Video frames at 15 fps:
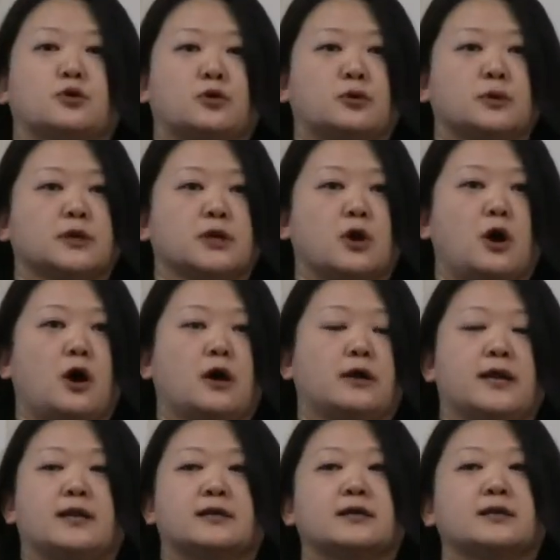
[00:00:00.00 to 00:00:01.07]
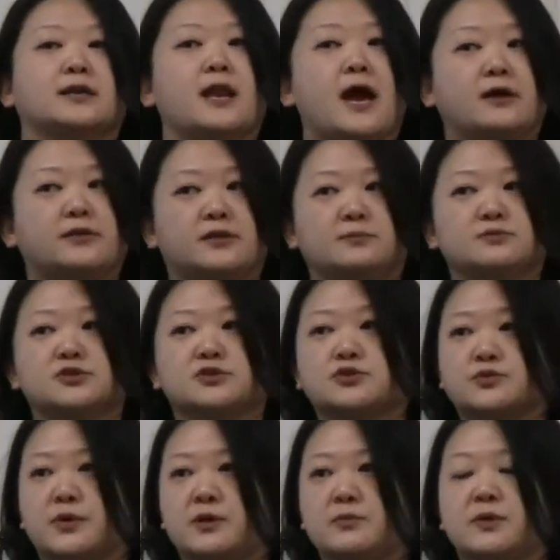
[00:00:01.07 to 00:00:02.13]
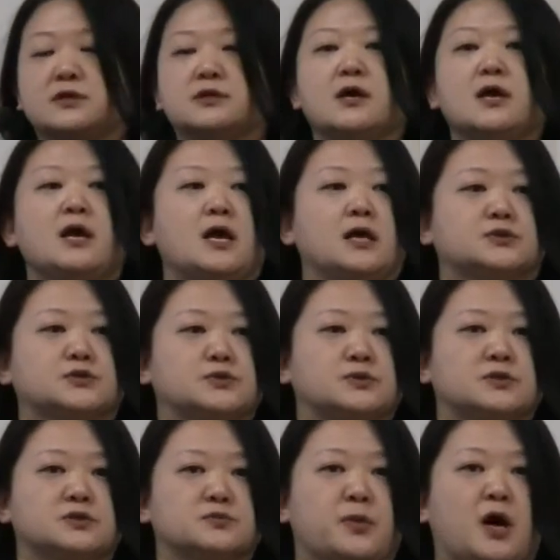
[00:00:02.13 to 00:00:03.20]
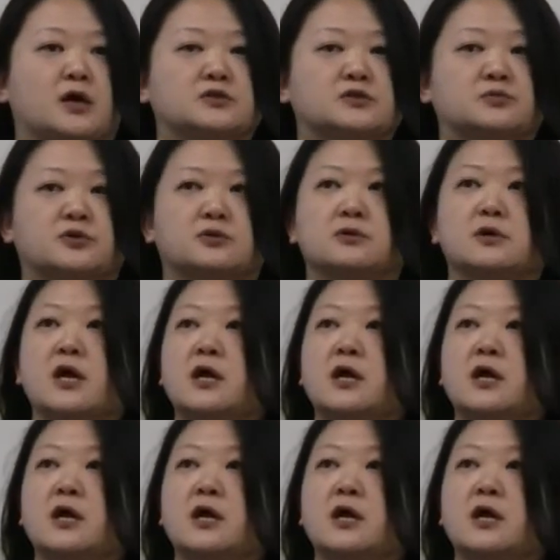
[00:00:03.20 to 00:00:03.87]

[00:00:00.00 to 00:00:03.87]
early on and connect them to treatment as soon as possible.